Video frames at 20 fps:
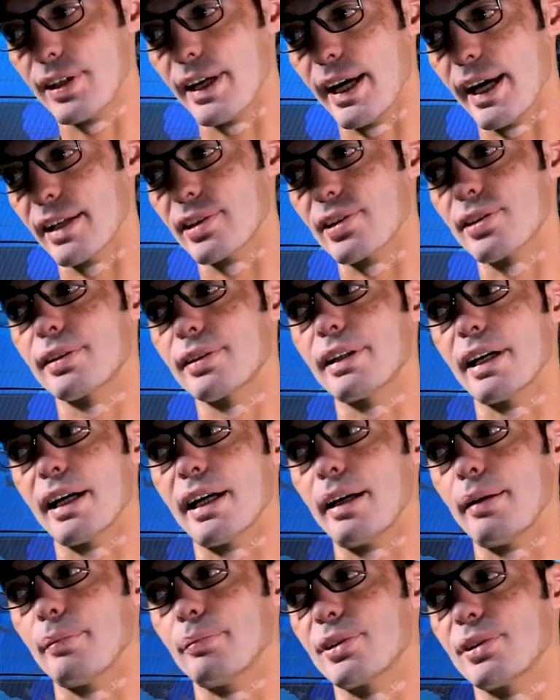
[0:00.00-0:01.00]
get
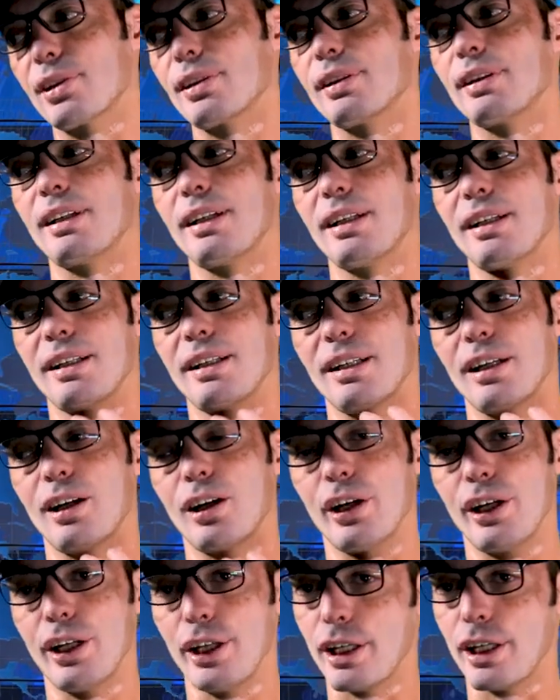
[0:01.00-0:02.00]
timed
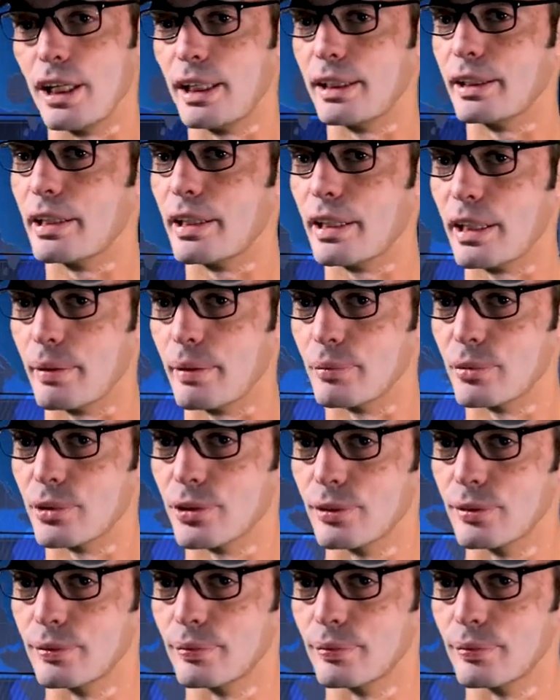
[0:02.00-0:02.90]
are not timed.